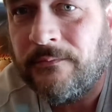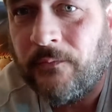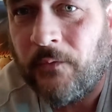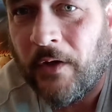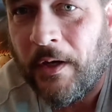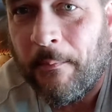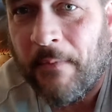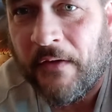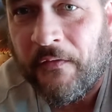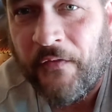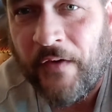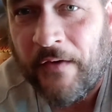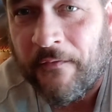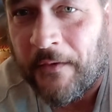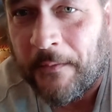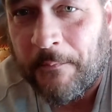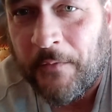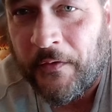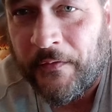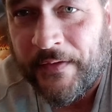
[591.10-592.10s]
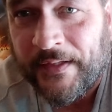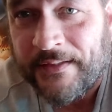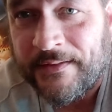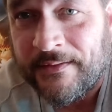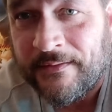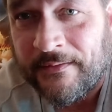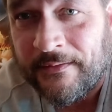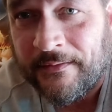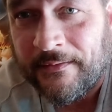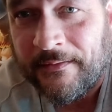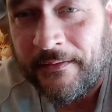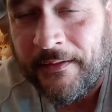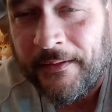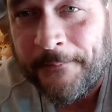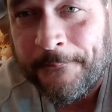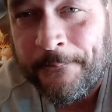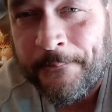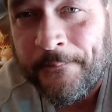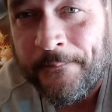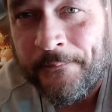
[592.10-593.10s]
one of my favorite movies
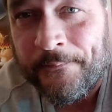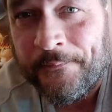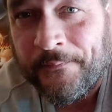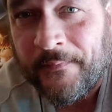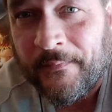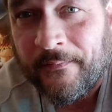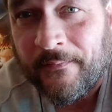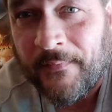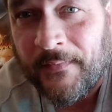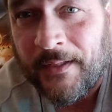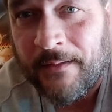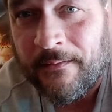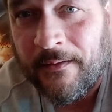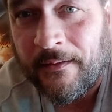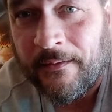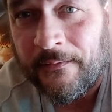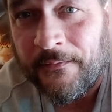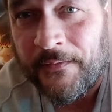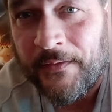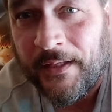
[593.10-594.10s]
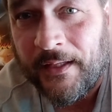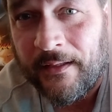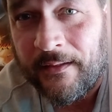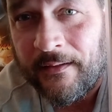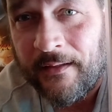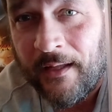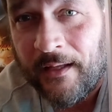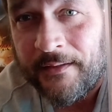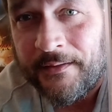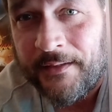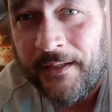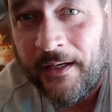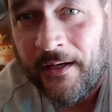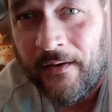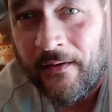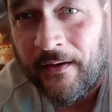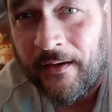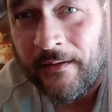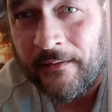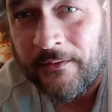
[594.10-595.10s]
of that
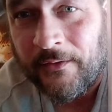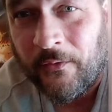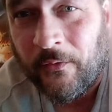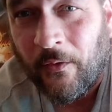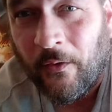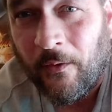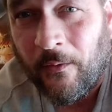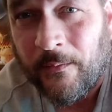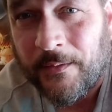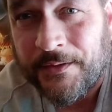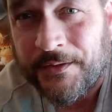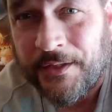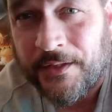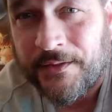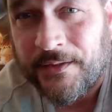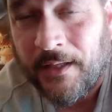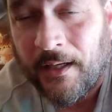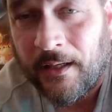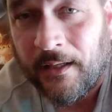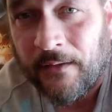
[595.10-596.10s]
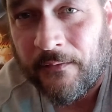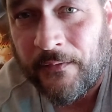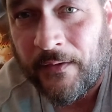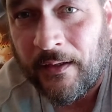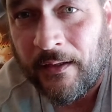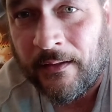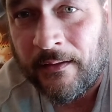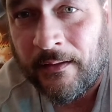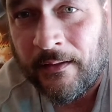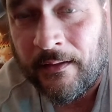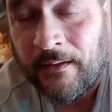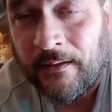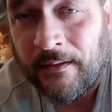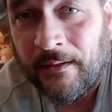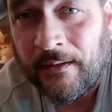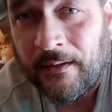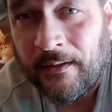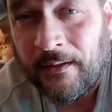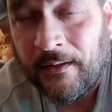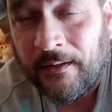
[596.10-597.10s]
era. Krull was just kind of
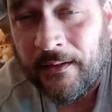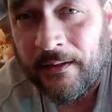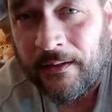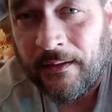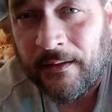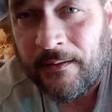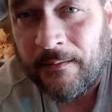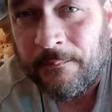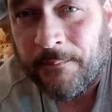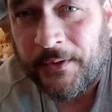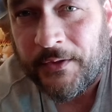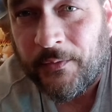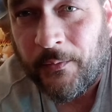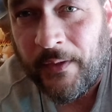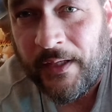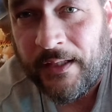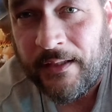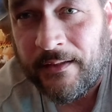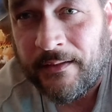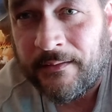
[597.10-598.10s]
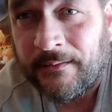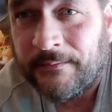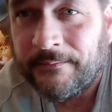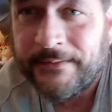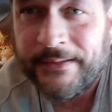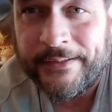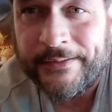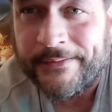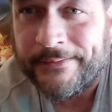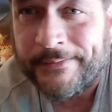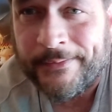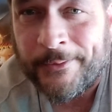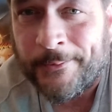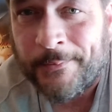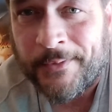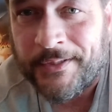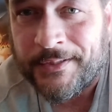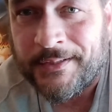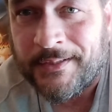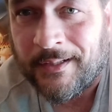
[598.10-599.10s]
between, no
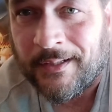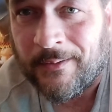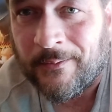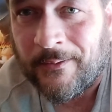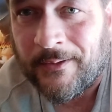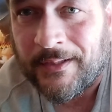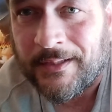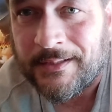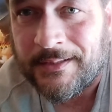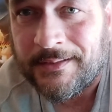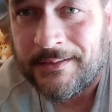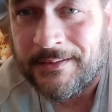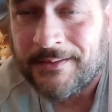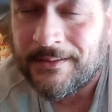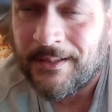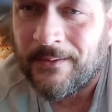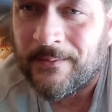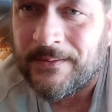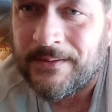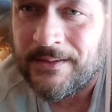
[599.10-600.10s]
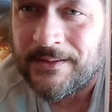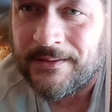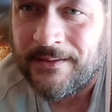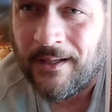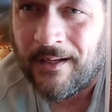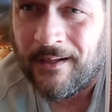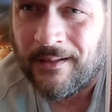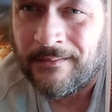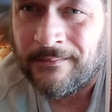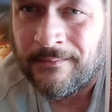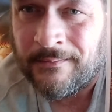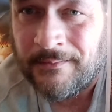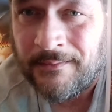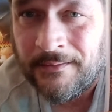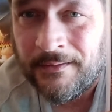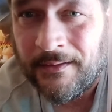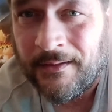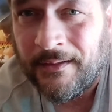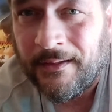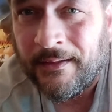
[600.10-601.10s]
more Star Wars. Star Wars is done.
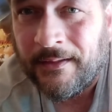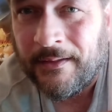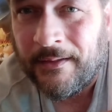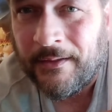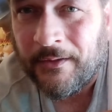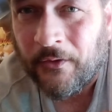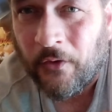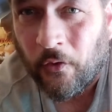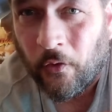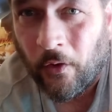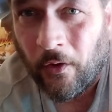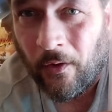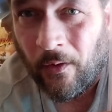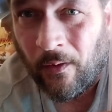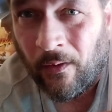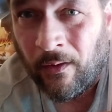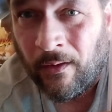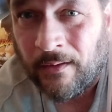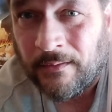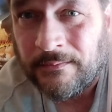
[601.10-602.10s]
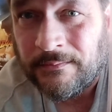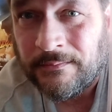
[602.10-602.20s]
Krull.